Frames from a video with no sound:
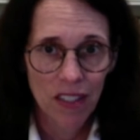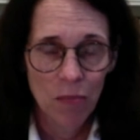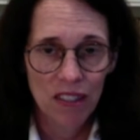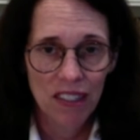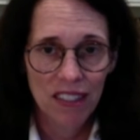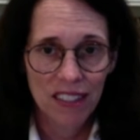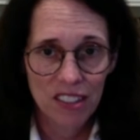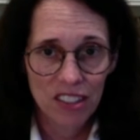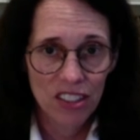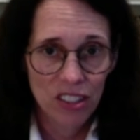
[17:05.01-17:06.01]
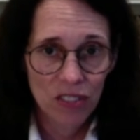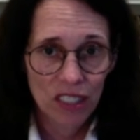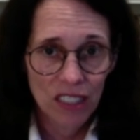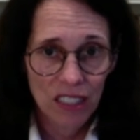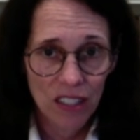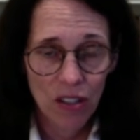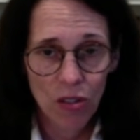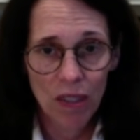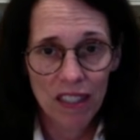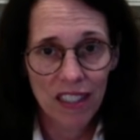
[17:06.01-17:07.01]
But the key is just to treat it at home
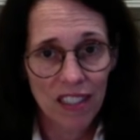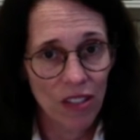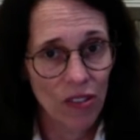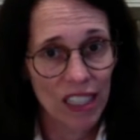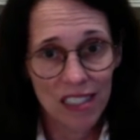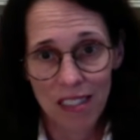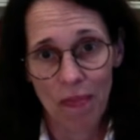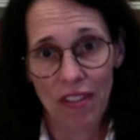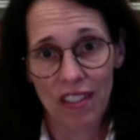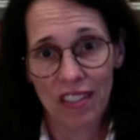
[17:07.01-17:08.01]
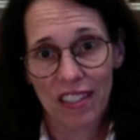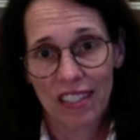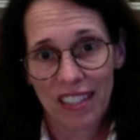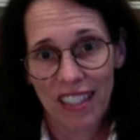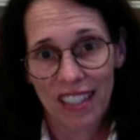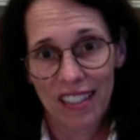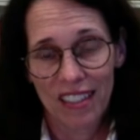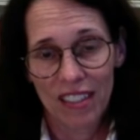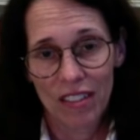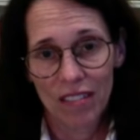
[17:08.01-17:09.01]
and then, eat something and,
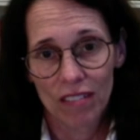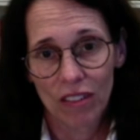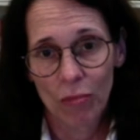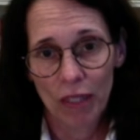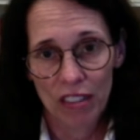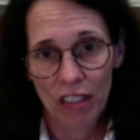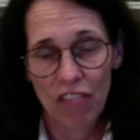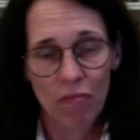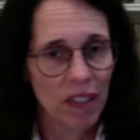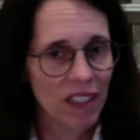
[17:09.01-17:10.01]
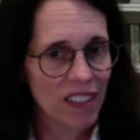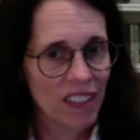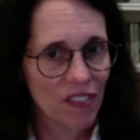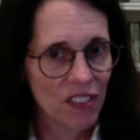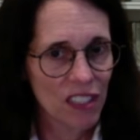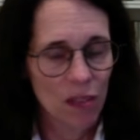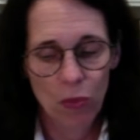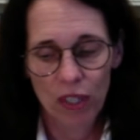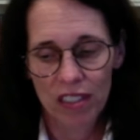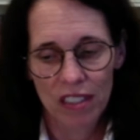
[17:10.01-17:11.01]
go about your life. But if there's some
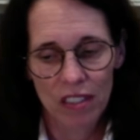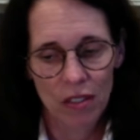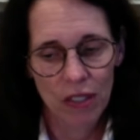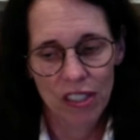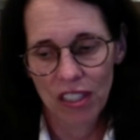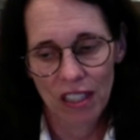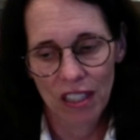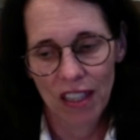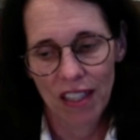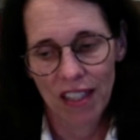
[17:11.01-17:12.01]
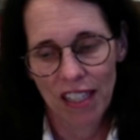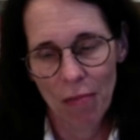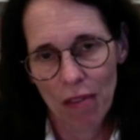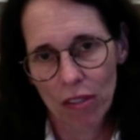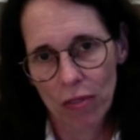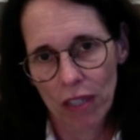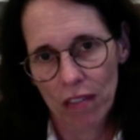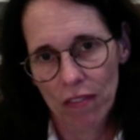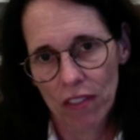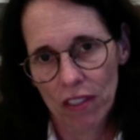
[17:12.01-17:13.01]
weird situation, then that might
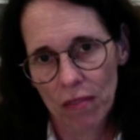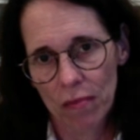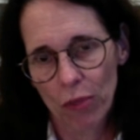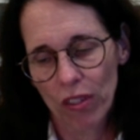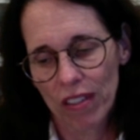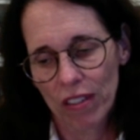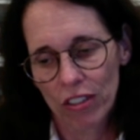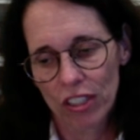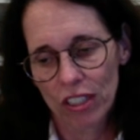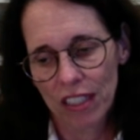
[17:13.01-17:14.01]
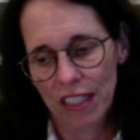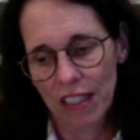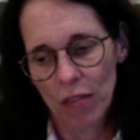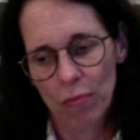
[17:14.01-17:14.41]
require more urgent care.